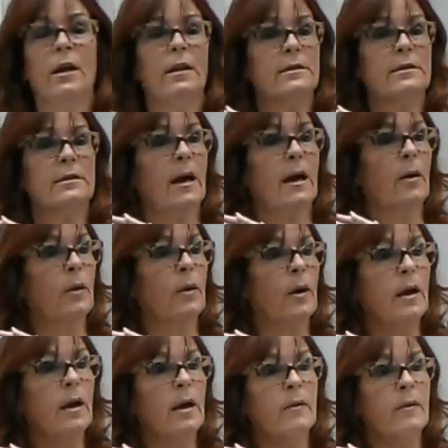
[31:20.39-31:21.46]
That's
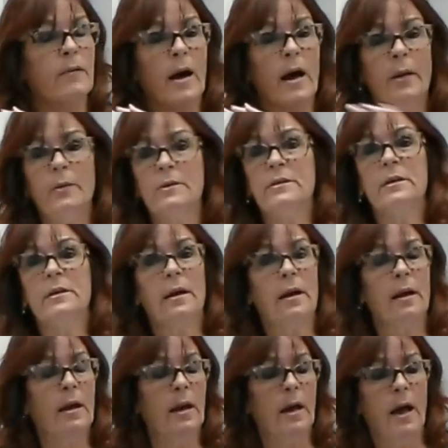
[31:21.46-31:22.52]
how, if
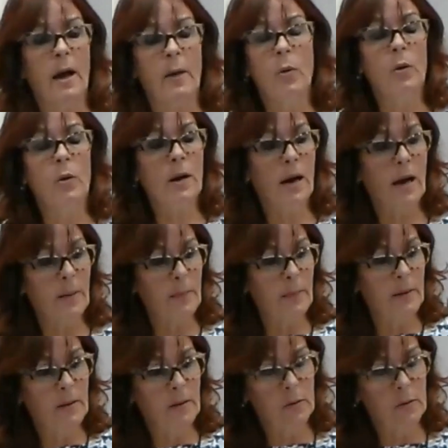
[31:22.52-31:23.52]
I woke up,